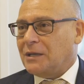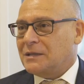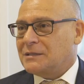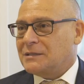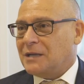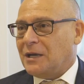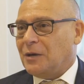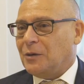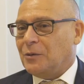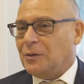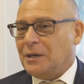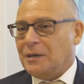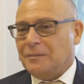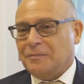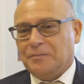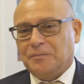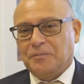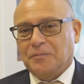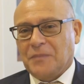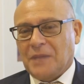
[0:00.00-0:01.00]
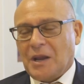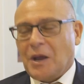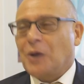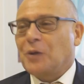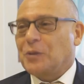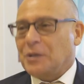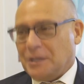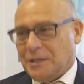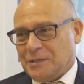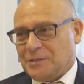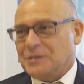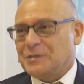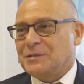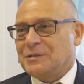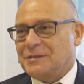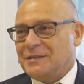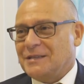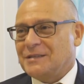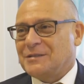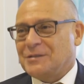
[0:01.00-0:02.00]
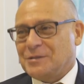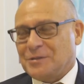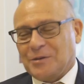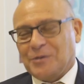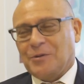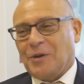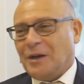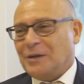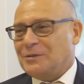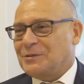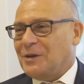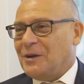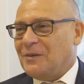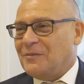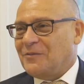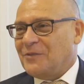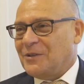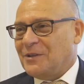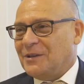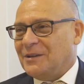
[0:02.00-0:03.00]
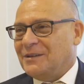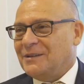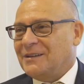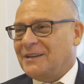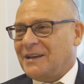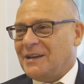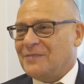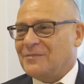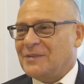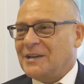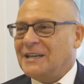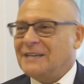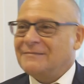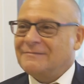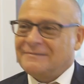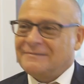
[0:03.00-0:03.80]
So I think this is a great time for the company.